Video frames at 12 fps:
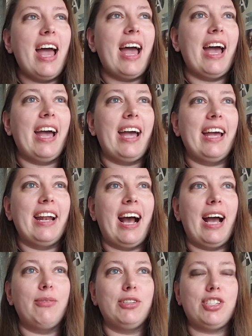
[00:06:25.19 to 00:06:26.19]
And
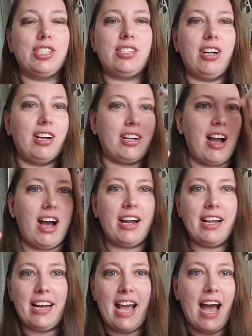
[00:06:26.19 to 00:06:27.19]
I would just start
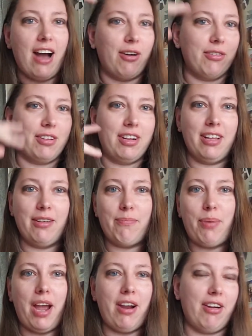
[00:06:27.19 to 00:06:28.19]
cutting out
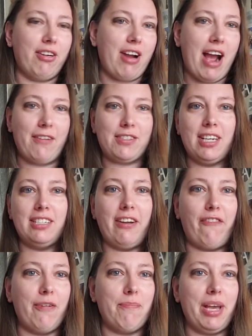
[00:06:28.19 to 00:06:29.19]
paragraphs on
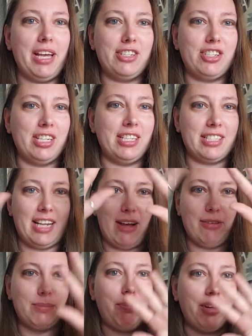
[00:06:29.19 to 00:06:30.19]
different pages, and I
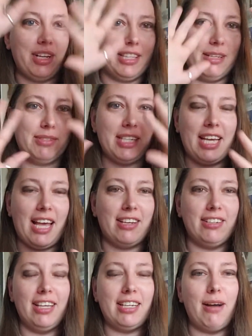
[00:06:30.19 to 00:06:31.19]
was putting them
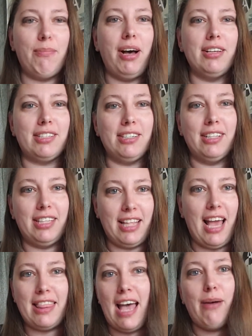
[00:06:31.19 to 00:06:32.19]
together like a puzzle.
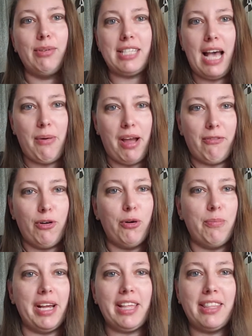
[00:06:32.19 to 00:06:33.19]
And that was how I
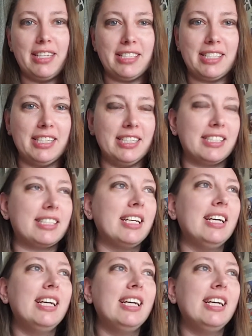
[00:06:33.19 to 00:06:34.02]
wrote my thesis.